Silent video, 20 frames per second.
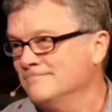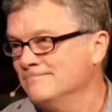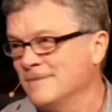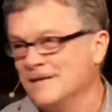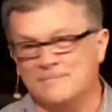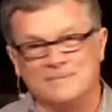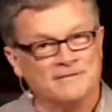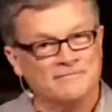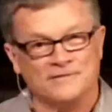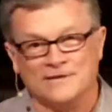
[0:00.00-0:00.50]

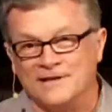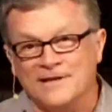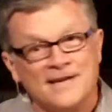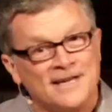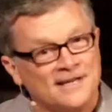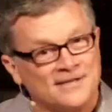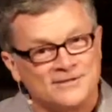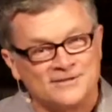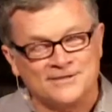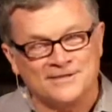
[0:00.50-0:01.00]
maybe even
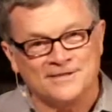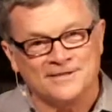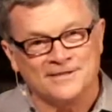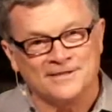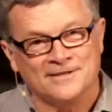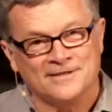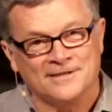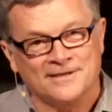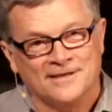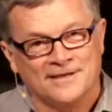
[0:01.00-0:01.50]
less,
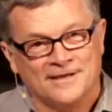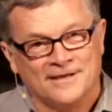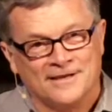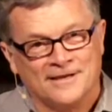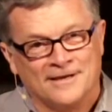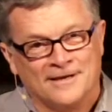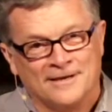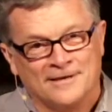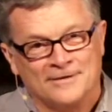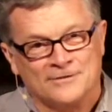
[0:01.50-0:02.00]

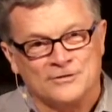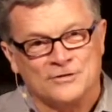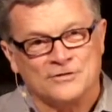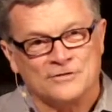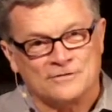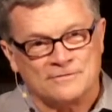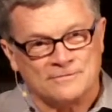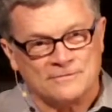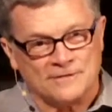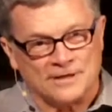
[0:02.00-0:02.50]

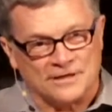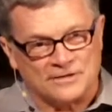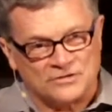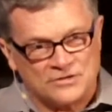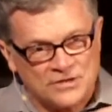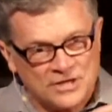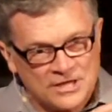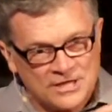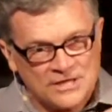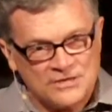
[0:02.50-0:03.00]
just a
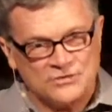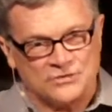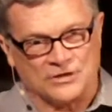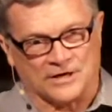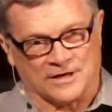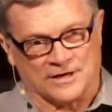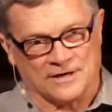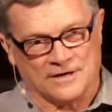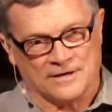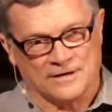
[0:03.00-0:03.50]

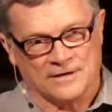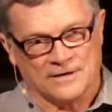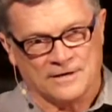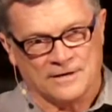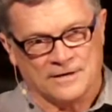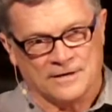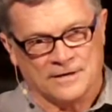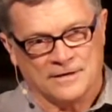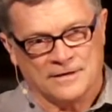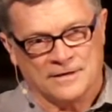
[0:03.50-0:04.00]
teaching,
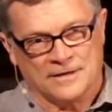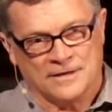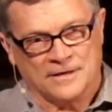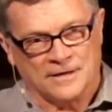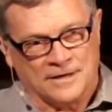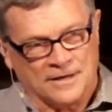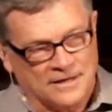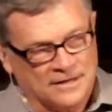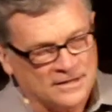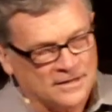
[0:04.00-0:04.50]

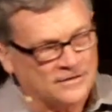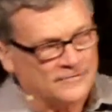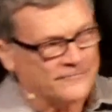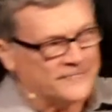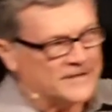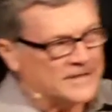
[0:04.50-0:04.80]
a little